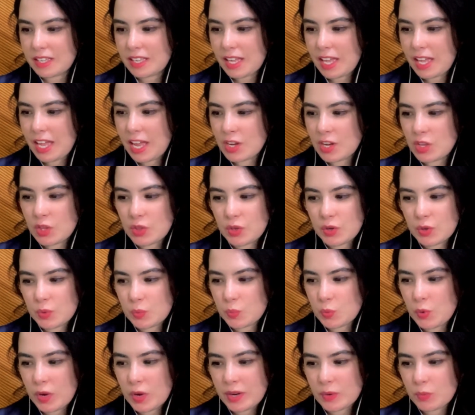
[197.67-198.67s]
Another,
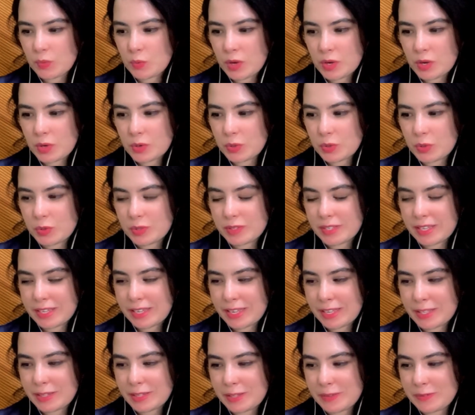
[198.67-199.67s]
what are those, like,
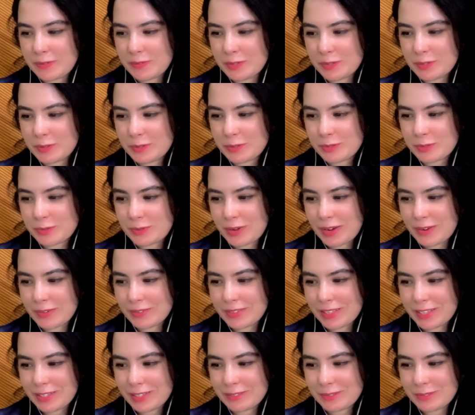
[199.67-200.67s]
I love those
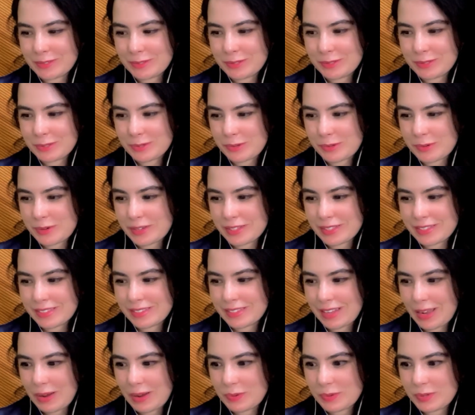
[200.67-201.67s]
around, like, those turrets,
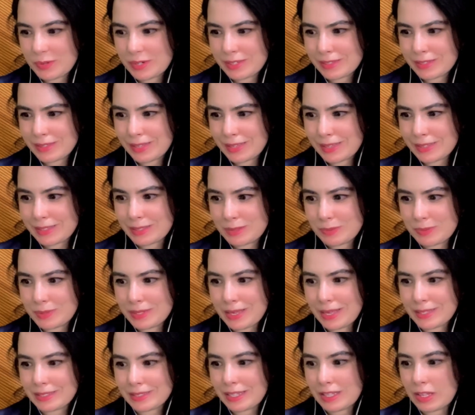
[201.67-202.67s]
towers. Like, this one
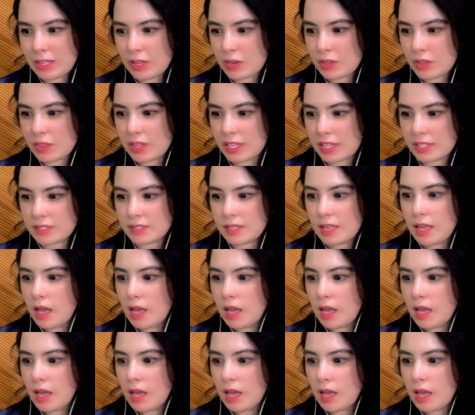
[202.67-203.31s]
has a lot of things.